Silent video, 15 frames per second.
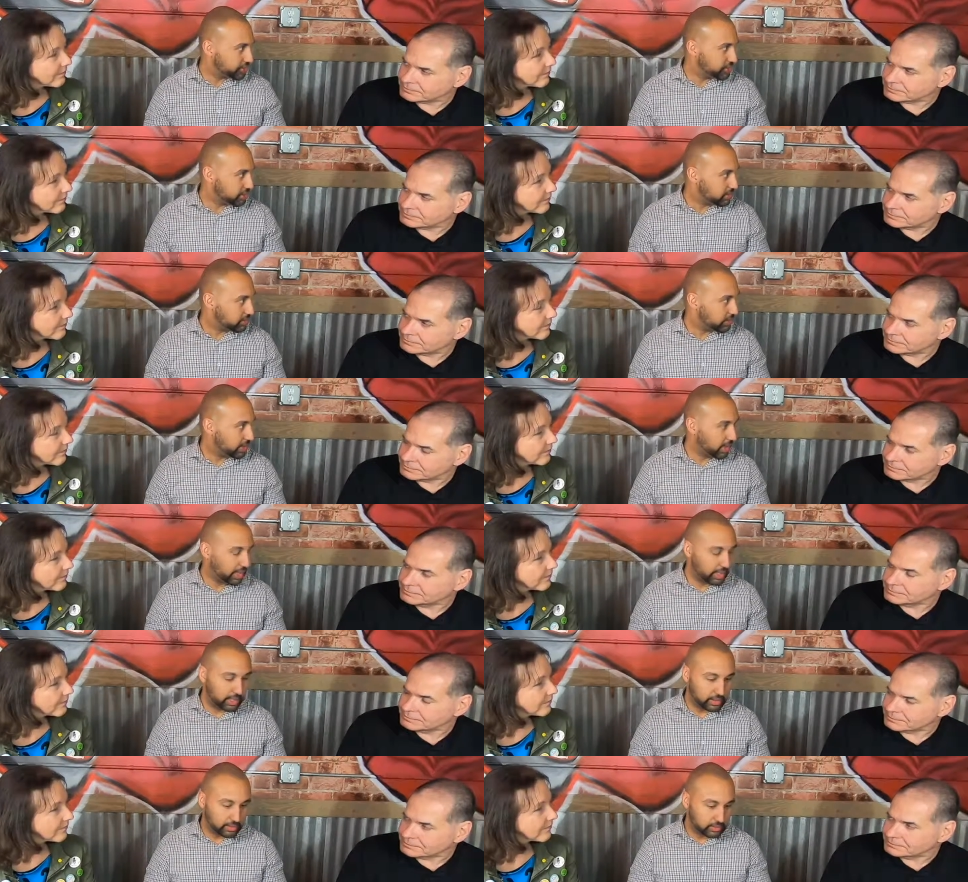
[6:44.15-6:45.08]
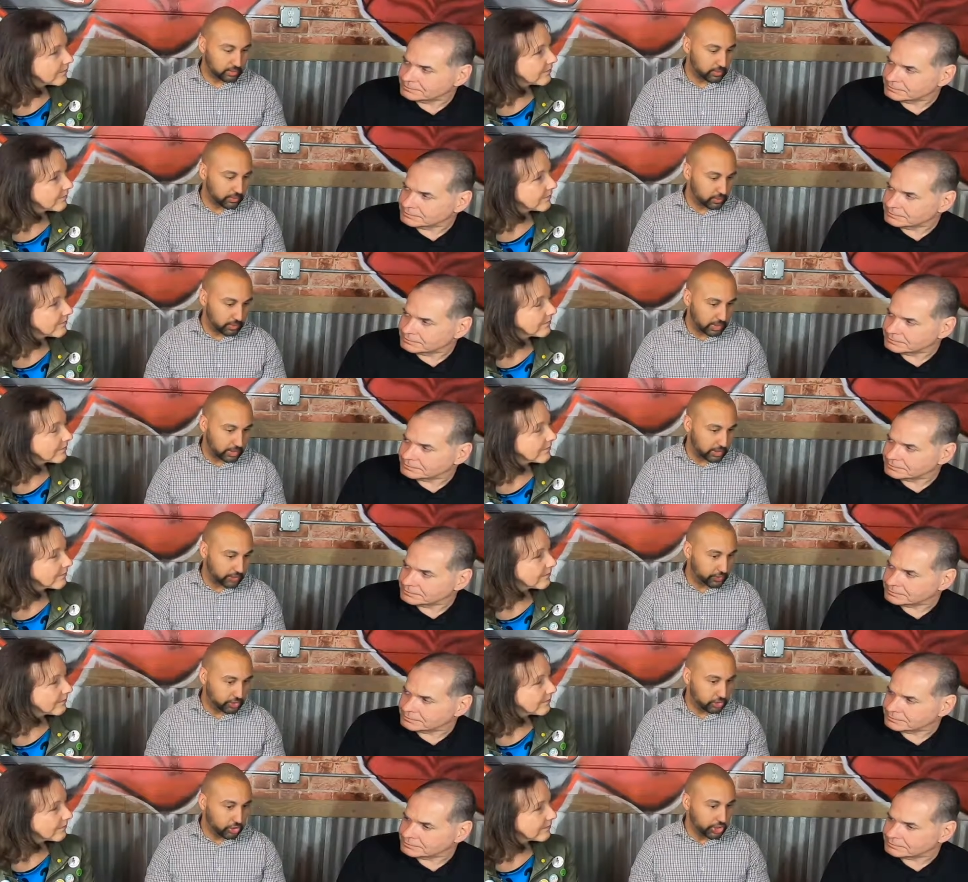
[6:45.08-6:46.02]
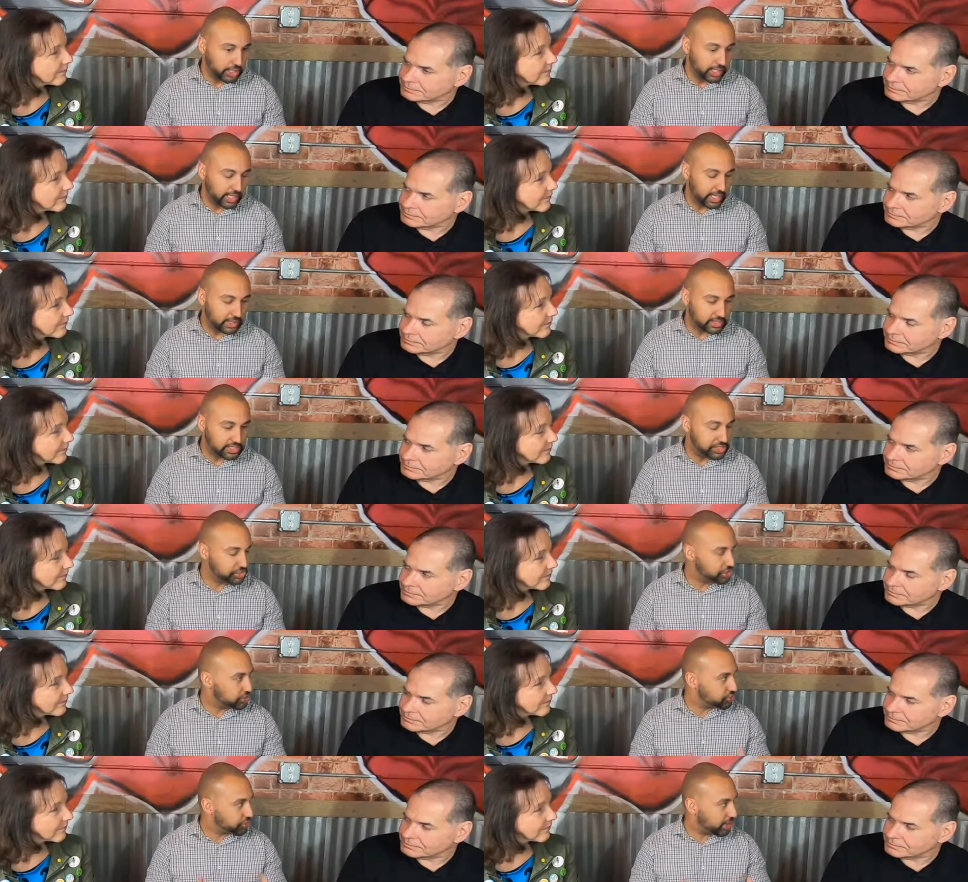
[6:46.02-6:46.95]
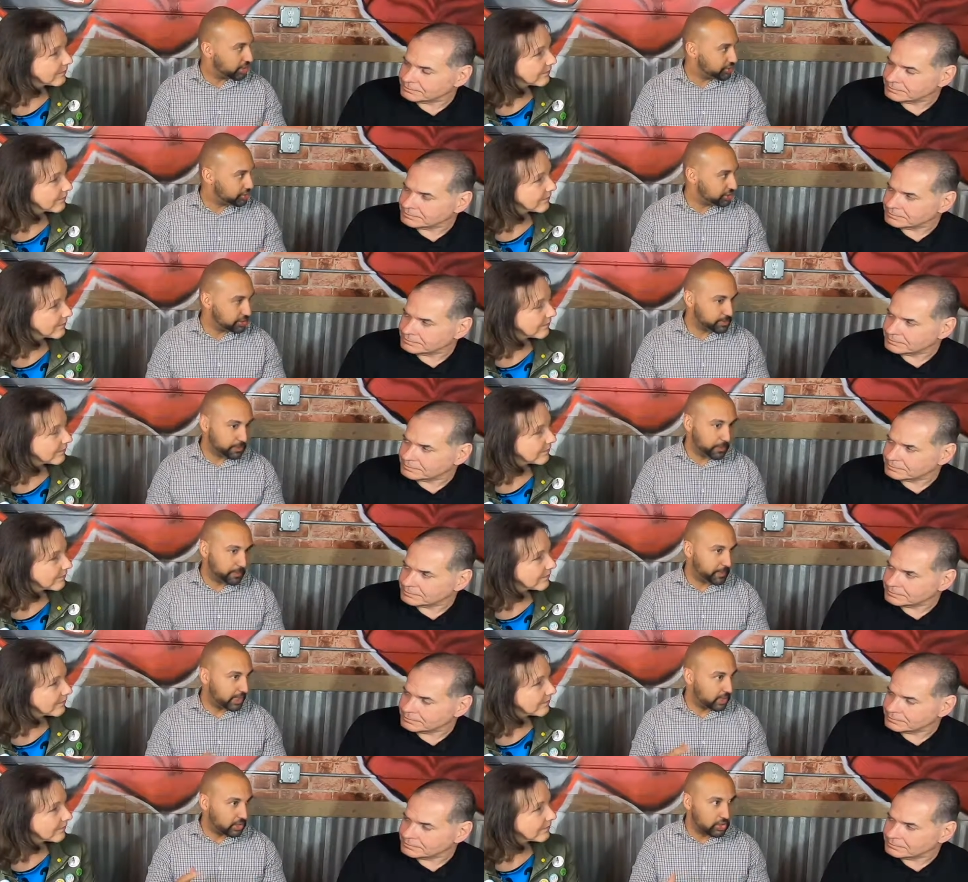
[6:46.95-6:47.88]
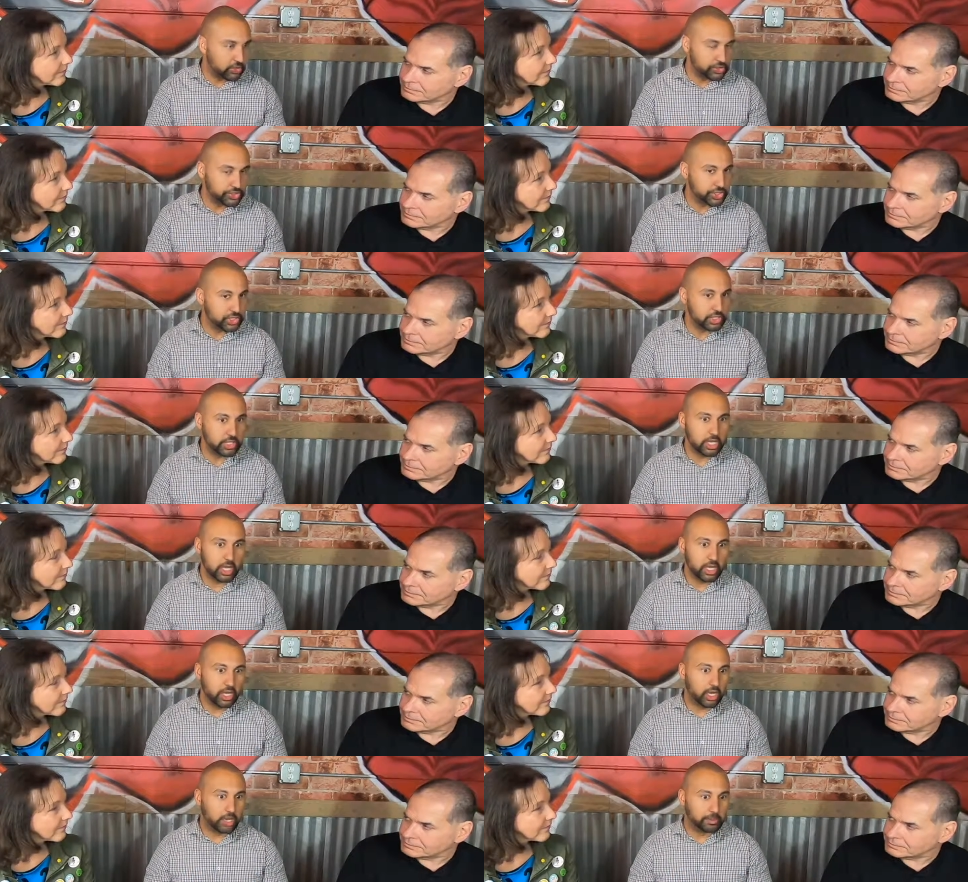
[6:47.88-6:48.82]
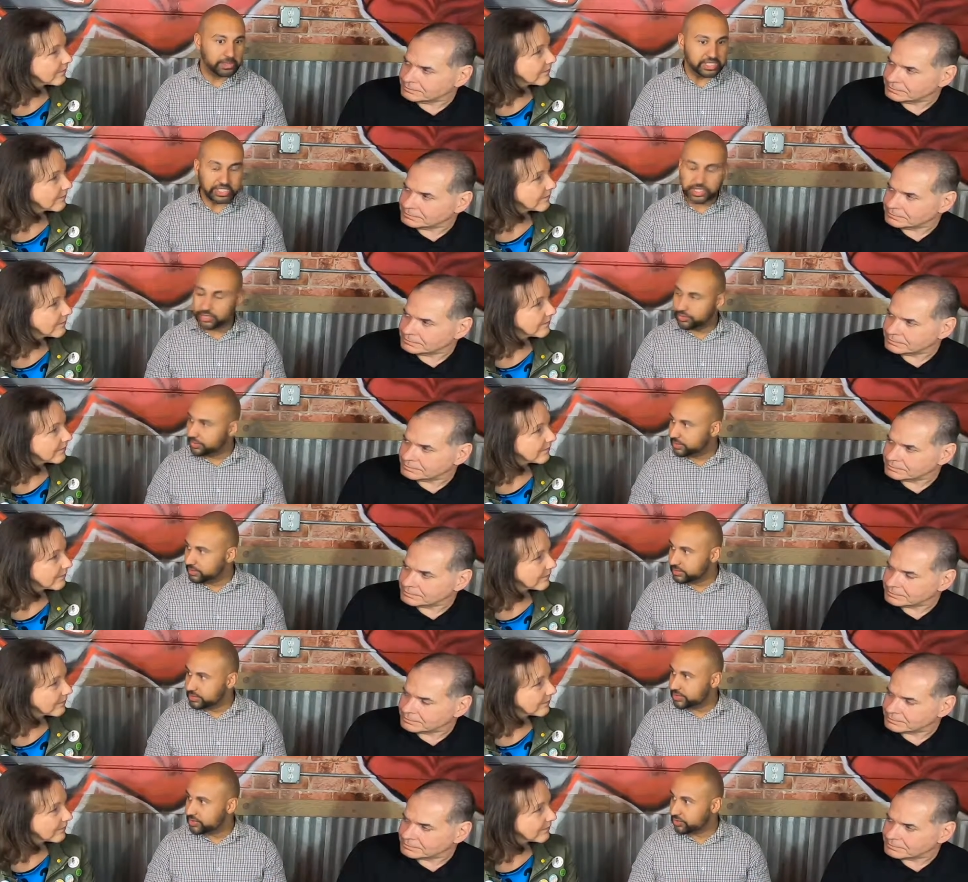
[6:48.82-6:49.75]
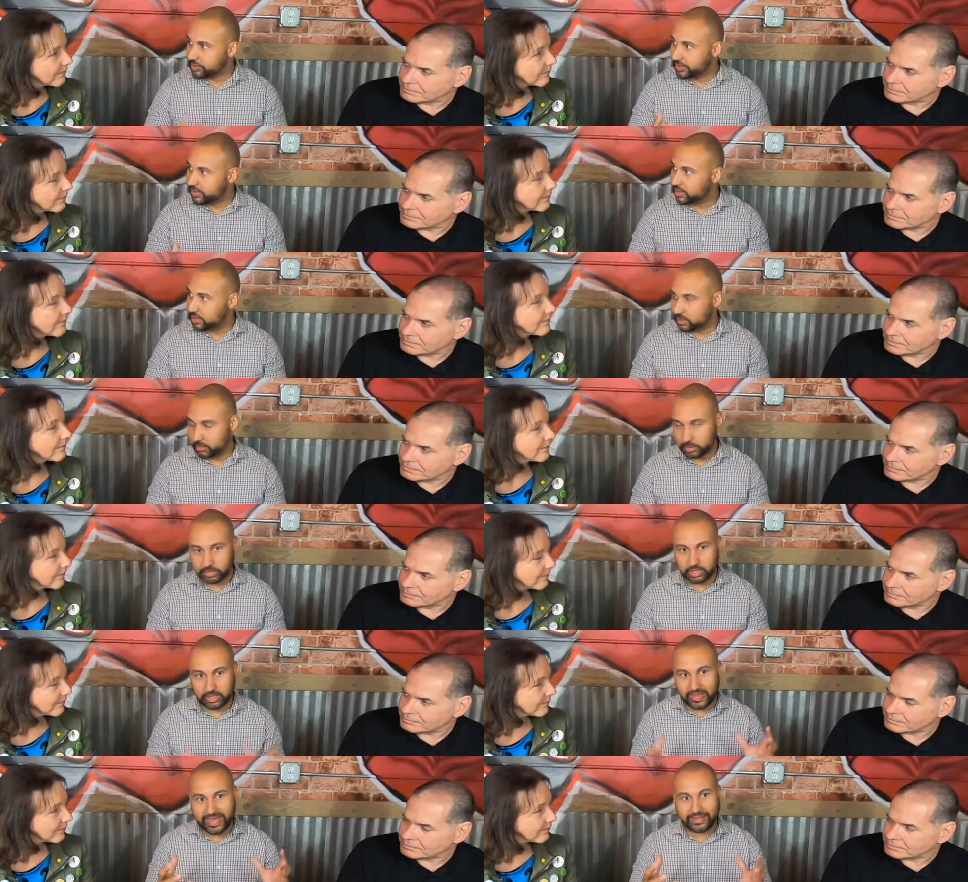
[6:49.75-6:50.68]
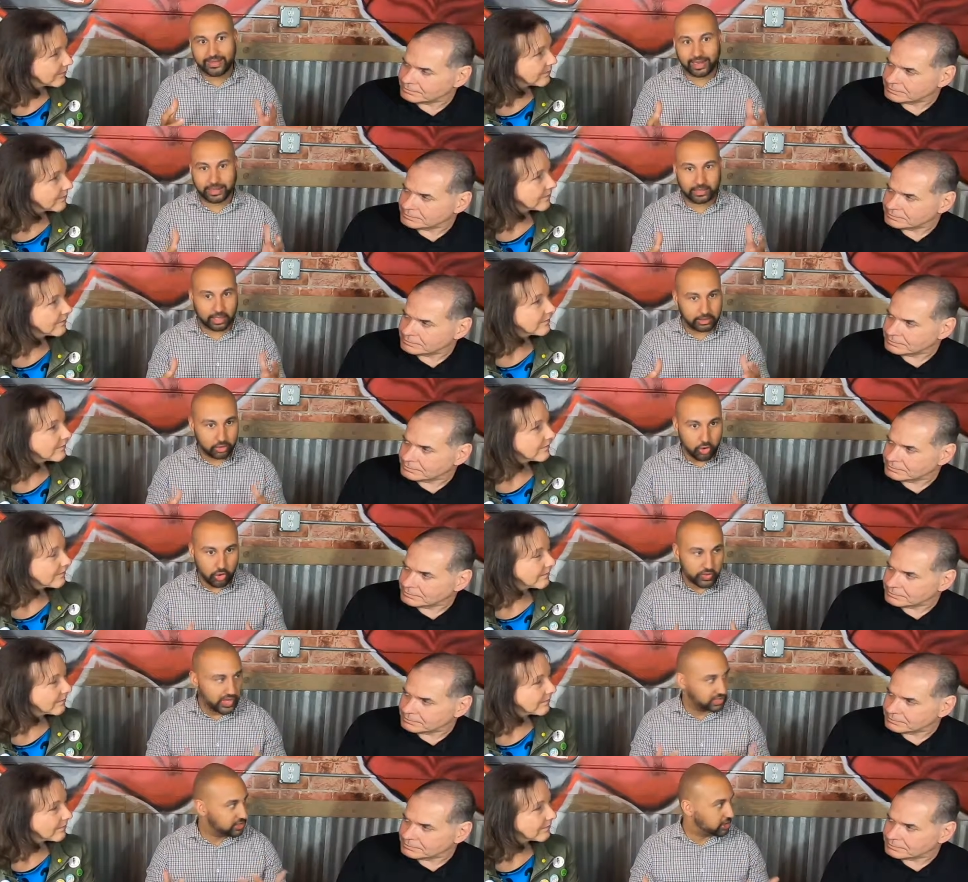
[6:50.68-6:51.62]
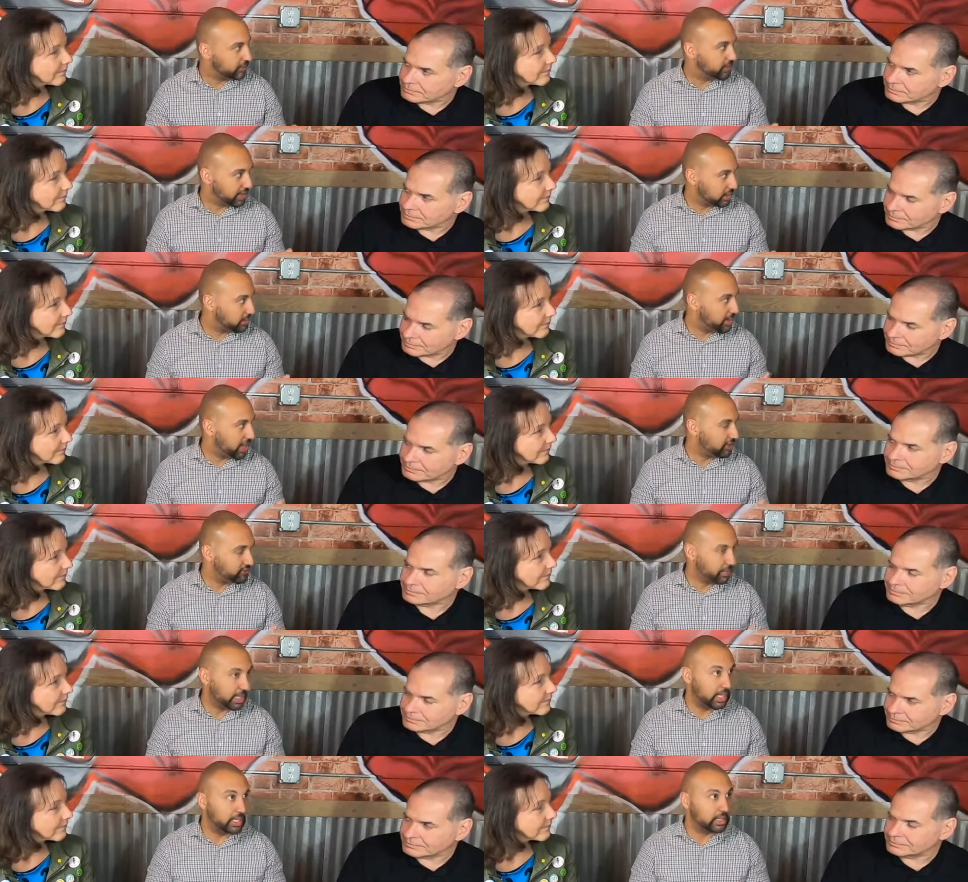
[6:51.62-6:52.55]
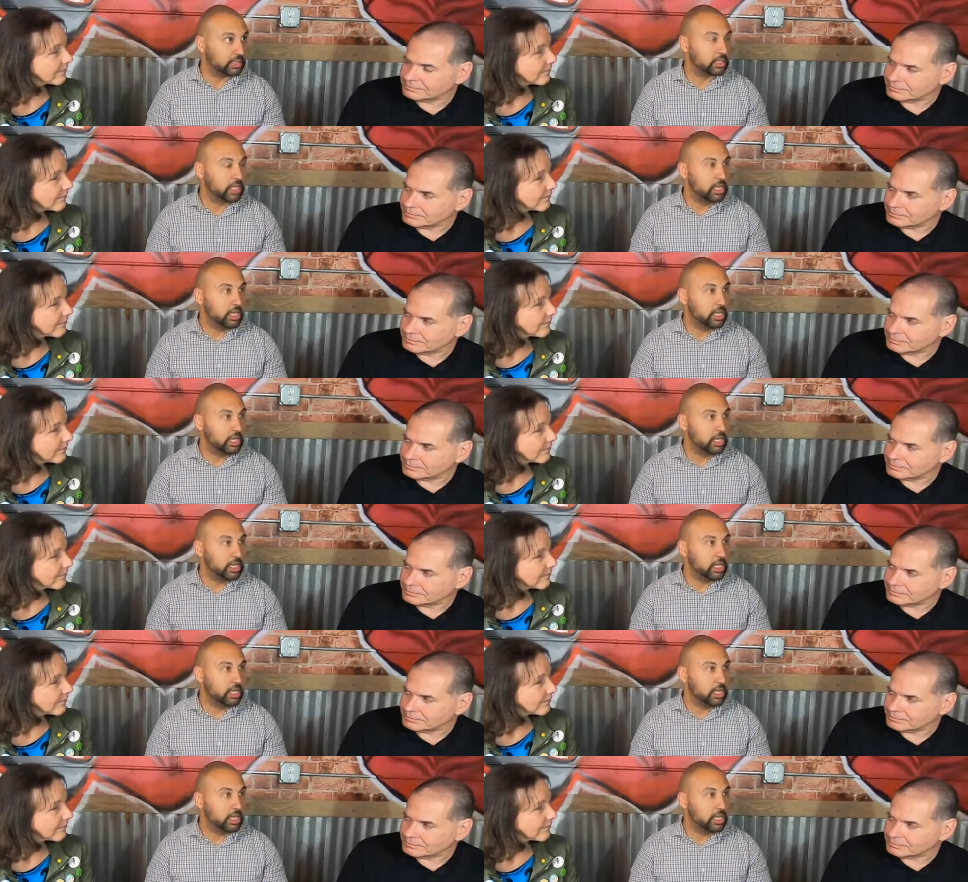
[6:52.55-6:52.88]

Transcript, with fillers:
Speaker 1: Right? I, when if you're looking at teaching strategies, pedagogy, um, materials, curriculum, I mean that I, I know that stuff like the back of my hand